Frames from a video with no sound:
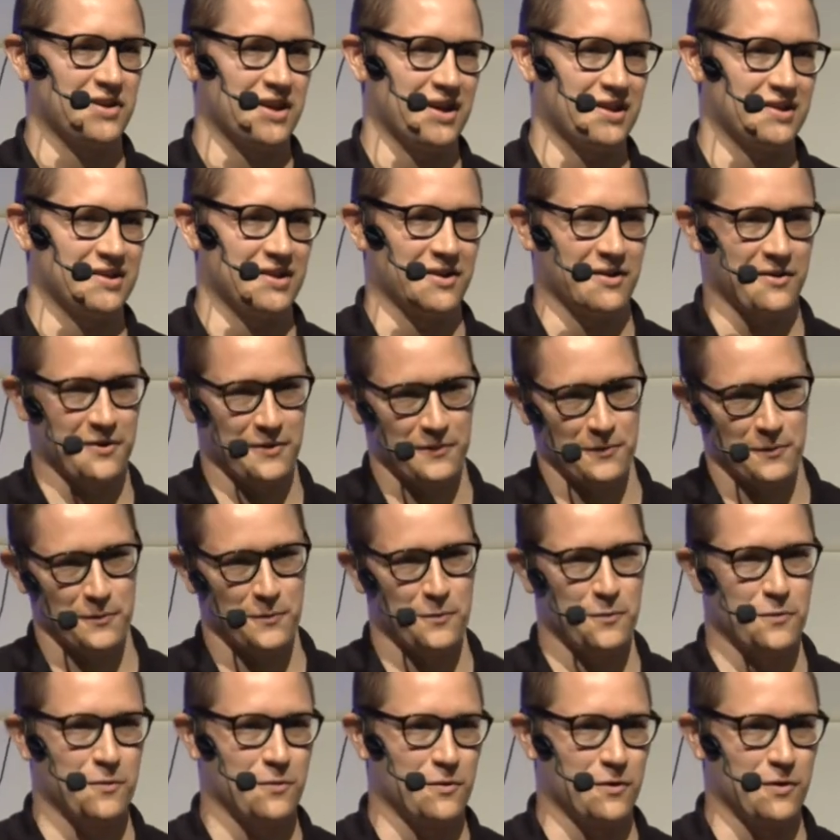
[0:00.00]
the
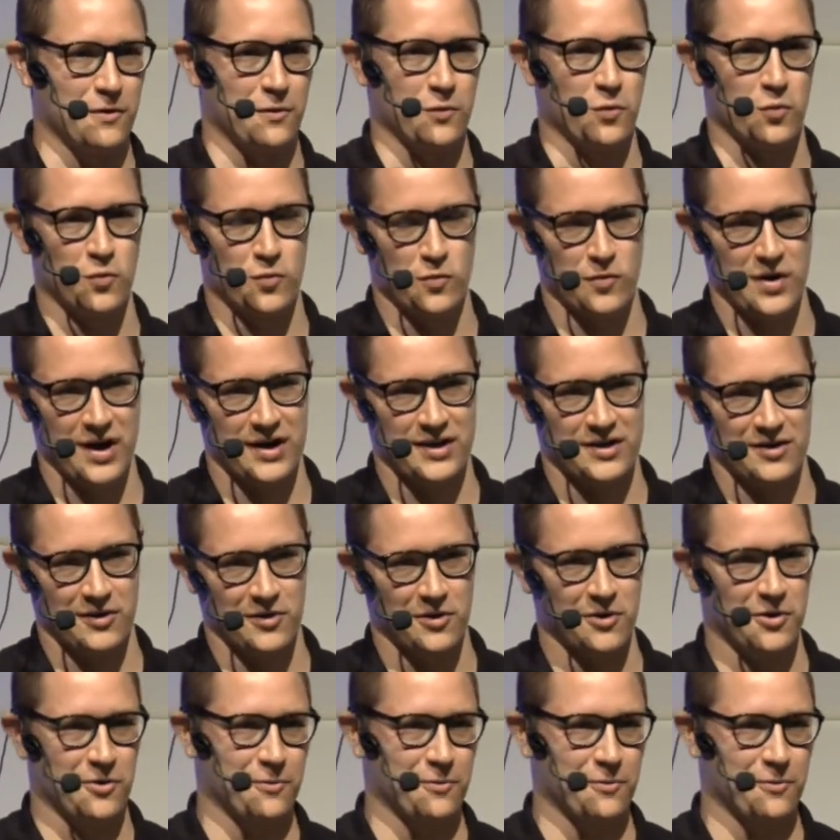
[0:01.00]
red or